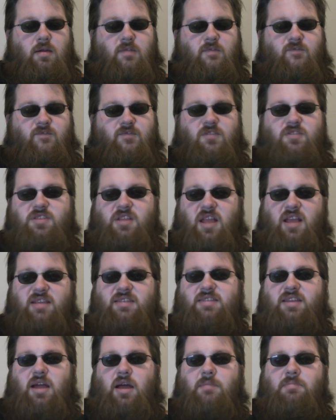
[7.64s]
For
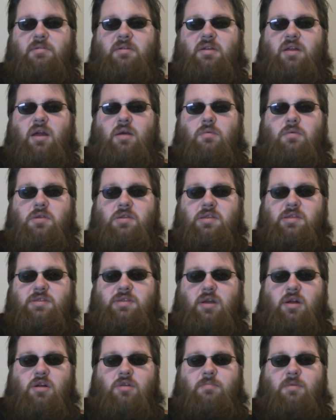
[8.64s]
today's topic, I wanted to
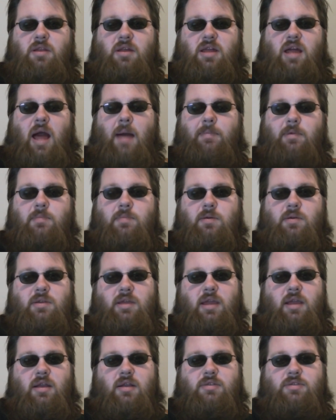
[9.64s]
talk about a comic book
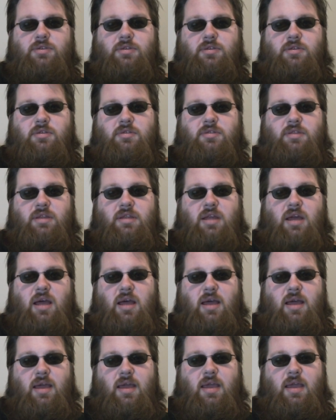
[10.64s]
character that
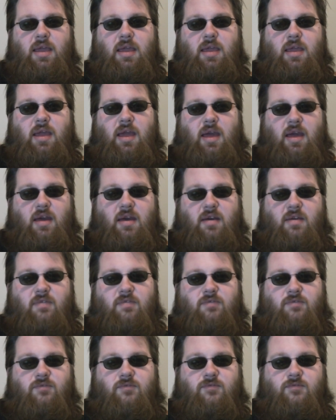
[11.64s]
I
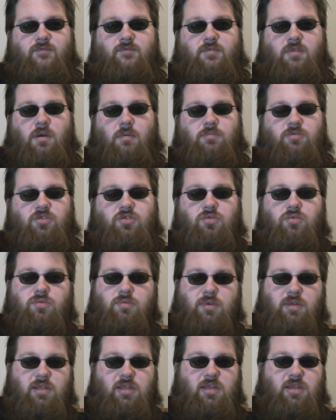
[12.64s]
have come to
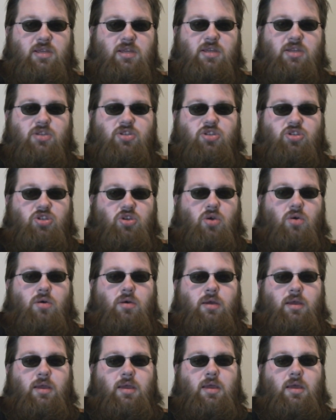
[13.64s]
really
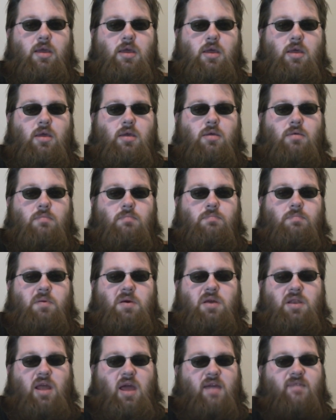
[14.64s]
enjoy,
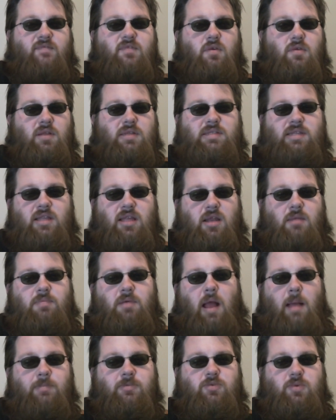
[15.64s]
but I've noticed a lot of
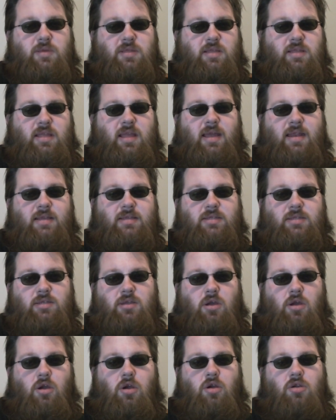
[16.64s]
problems with, and that is
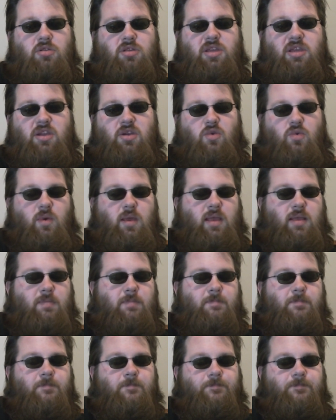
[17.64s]
Harley Quinn.